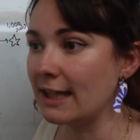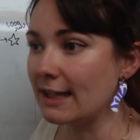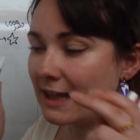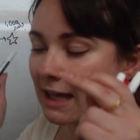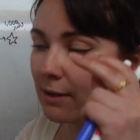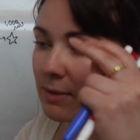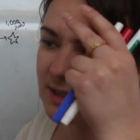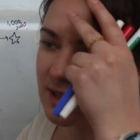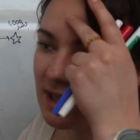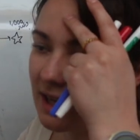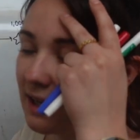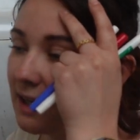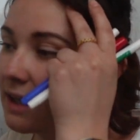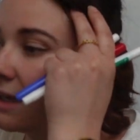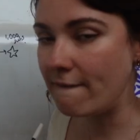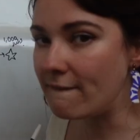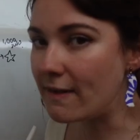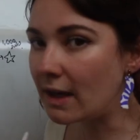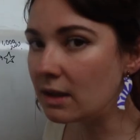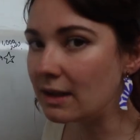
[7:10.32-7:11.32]
Like, that was like,
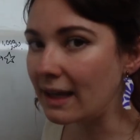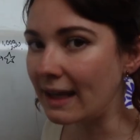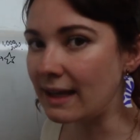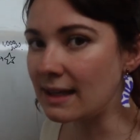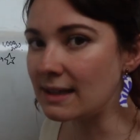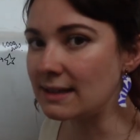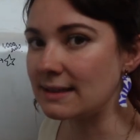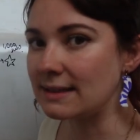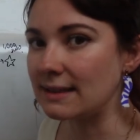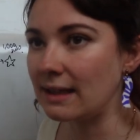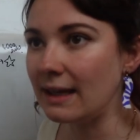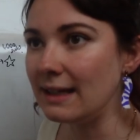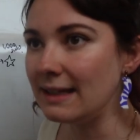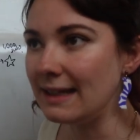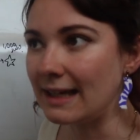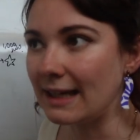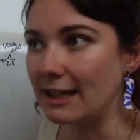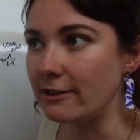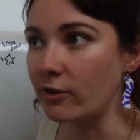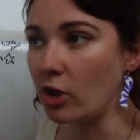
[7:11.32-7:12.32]
felt like a
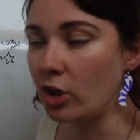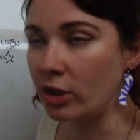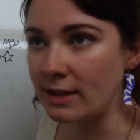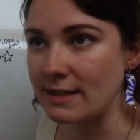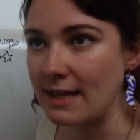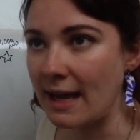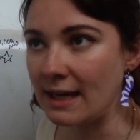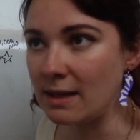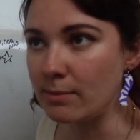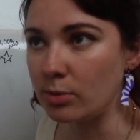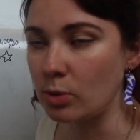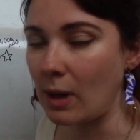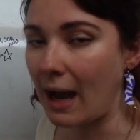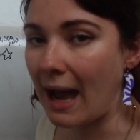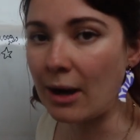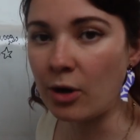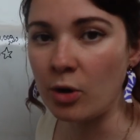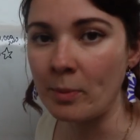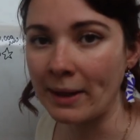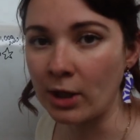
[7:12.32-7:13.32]
slightly kind of unattainable,
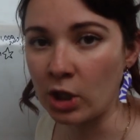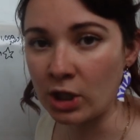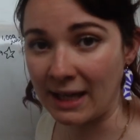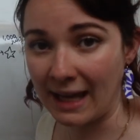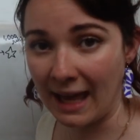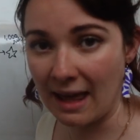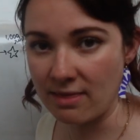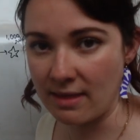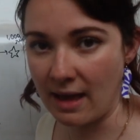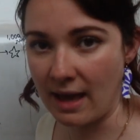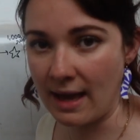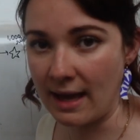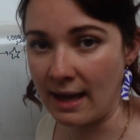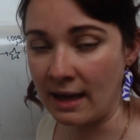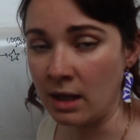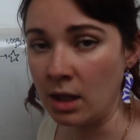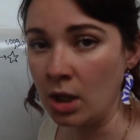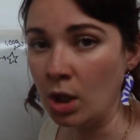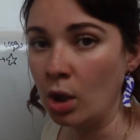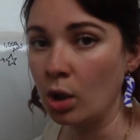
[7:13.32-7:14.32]
how am I going to get
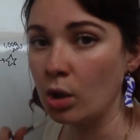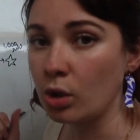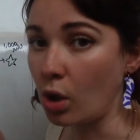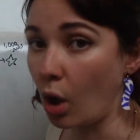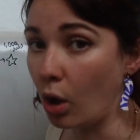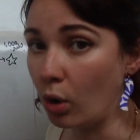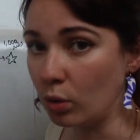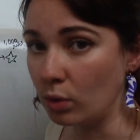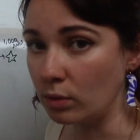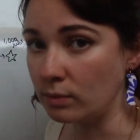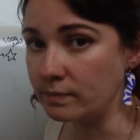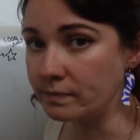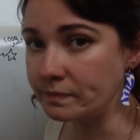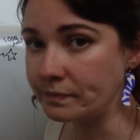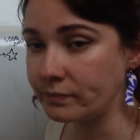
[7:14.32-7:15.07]
there, goal.